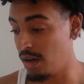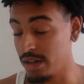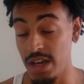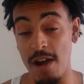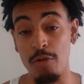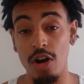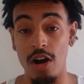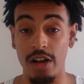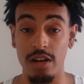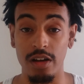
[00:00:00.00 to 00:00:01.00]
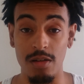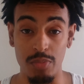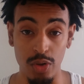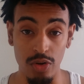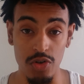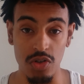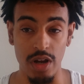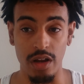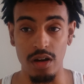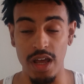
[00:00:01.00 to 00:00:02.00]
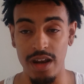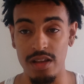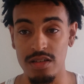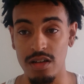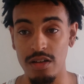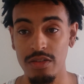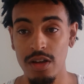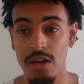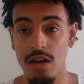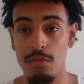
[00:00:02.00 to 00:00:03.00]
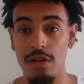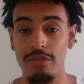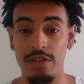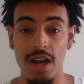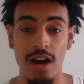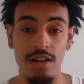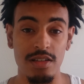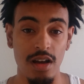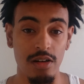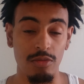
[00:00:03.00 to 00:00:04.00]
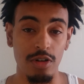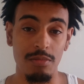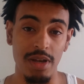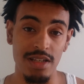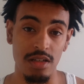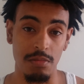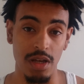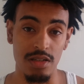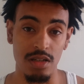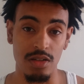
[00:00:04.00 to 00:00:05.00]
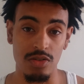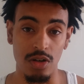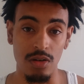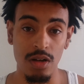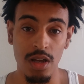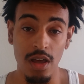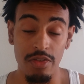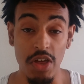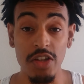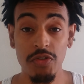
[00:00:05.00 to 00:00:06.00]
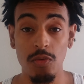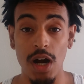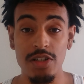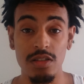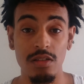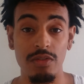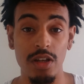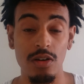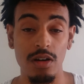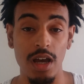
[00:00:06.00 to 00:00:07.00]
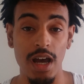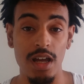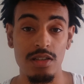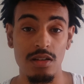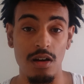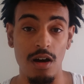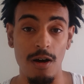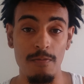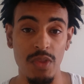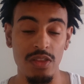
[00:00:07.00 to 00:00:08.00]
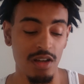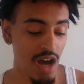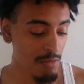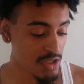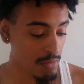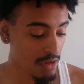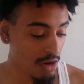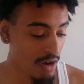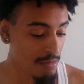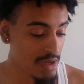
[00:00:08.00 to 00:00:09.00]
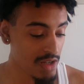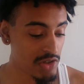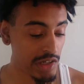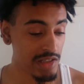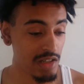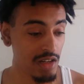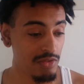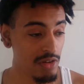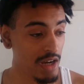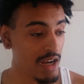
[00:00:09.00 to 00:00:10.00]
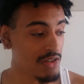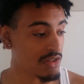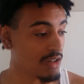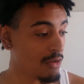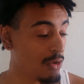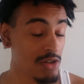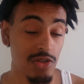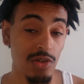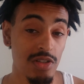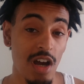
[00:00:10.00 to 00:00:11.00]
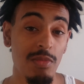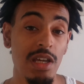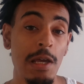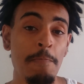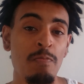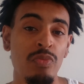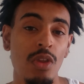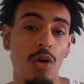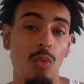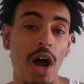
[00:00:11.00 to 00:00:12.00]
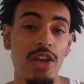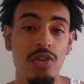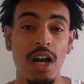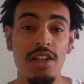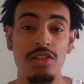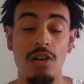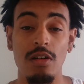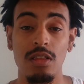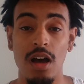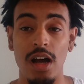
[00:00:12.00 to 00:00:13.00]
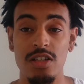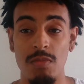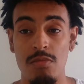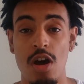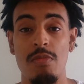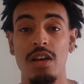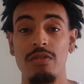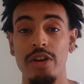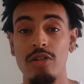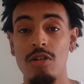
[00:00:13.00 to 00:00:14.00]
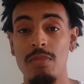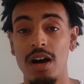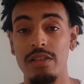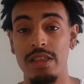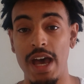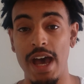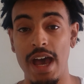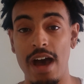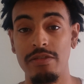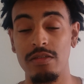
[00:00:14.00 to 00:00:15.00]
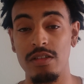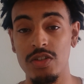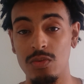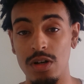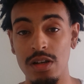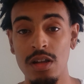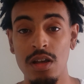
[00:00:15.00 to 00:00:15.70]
camera. I'll get a computer so I can edit stuff. But for now, it's kind of real basic. So thanks for watching the video, guys. In the comments below, I'd be interested if you guys want to tell me why you guys started locks. Maybe I'll make a video about that after this one.